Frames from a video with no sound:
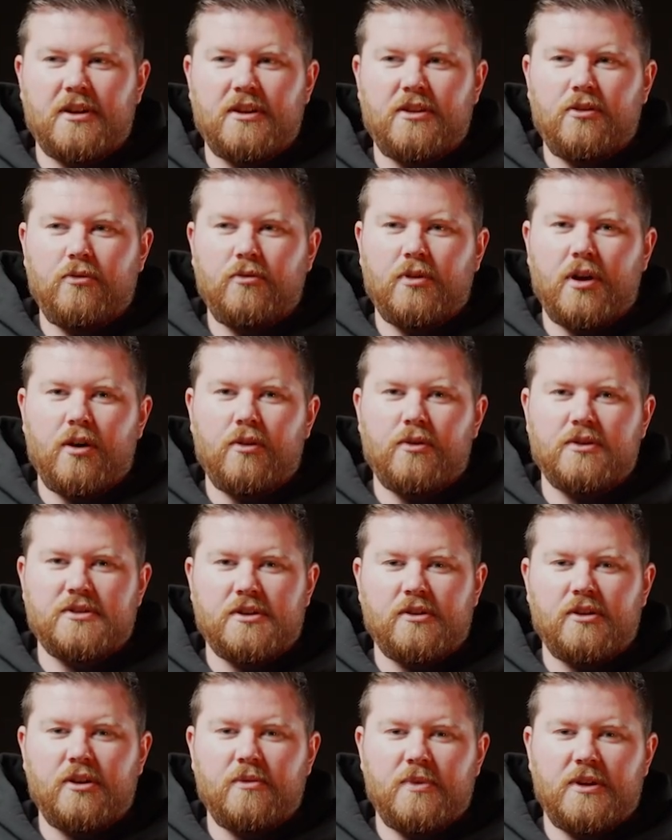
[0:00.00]
that you know is
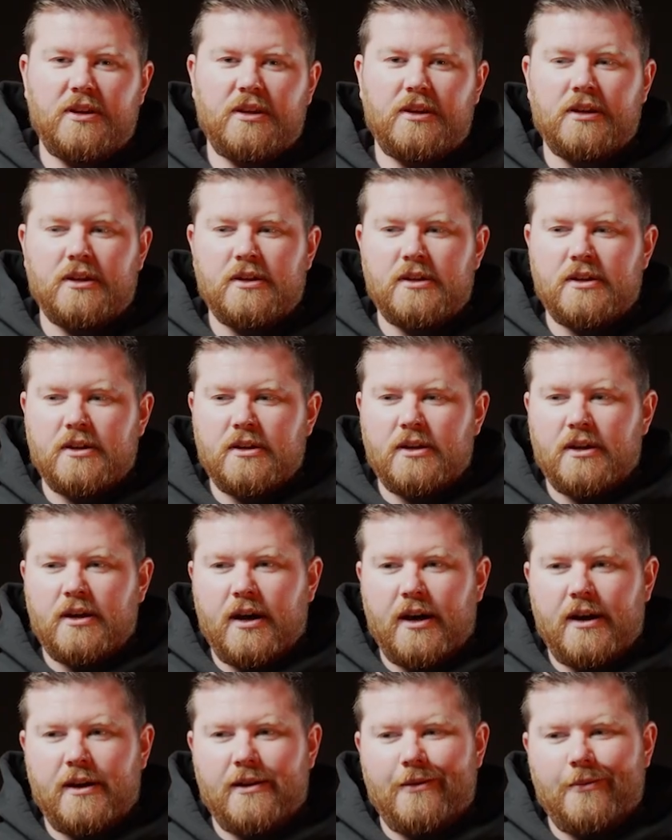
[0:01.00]
going to be
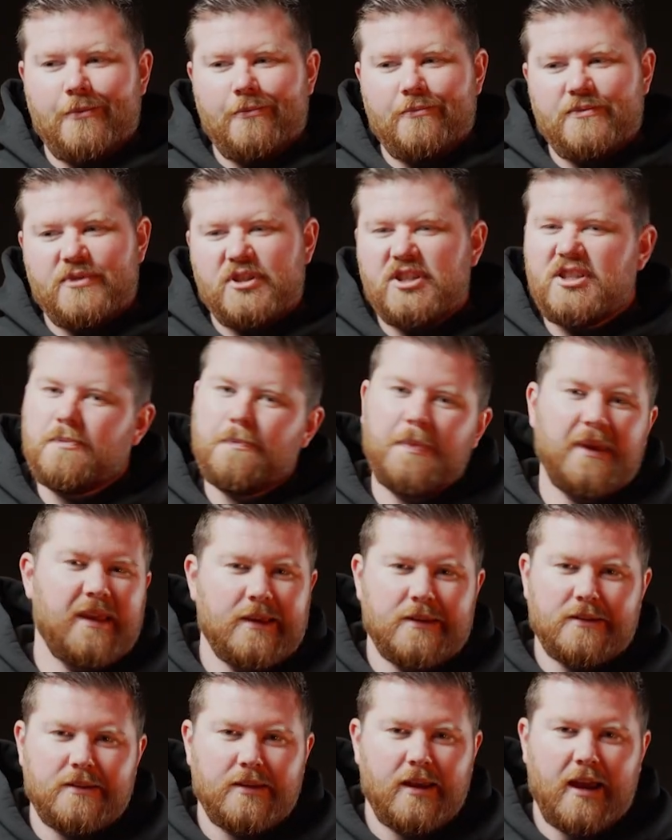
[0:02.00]

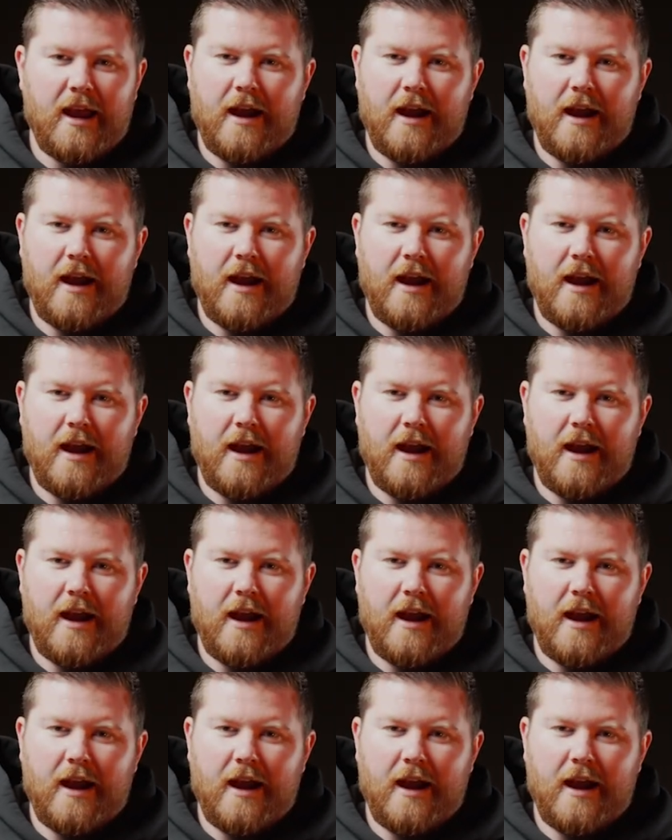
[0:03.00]
spent